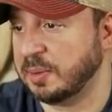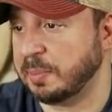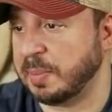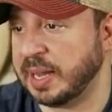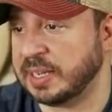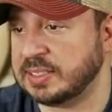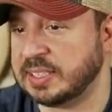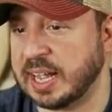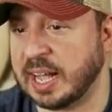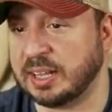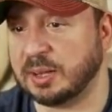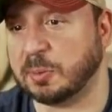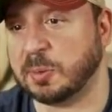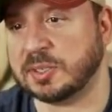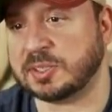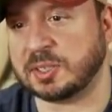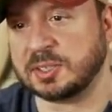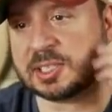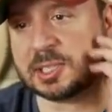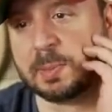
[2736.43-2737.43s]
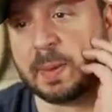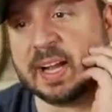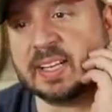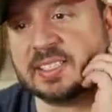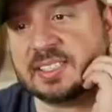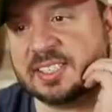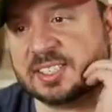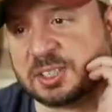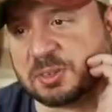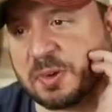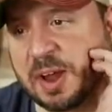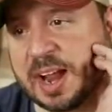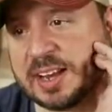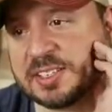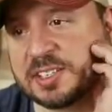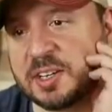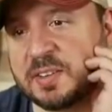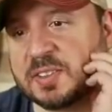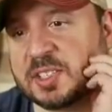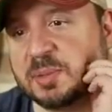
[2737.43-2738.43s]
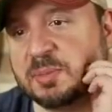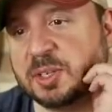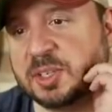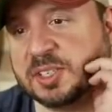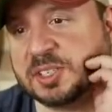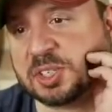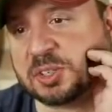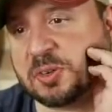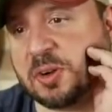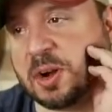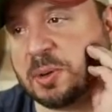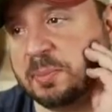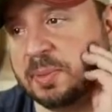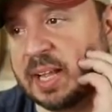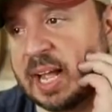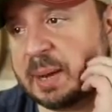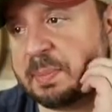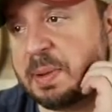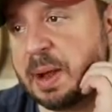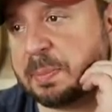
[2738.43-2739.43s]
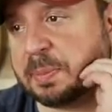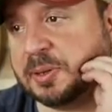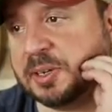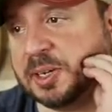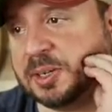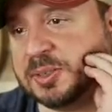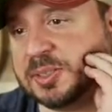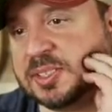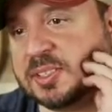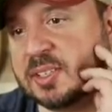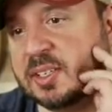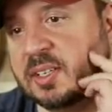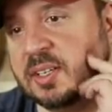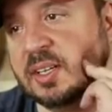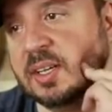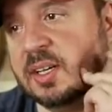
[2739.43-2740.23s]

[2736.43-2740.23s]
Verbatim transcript: Mike Dalla. What's your spiciest ride? I us think of some good, strong black pepper notes.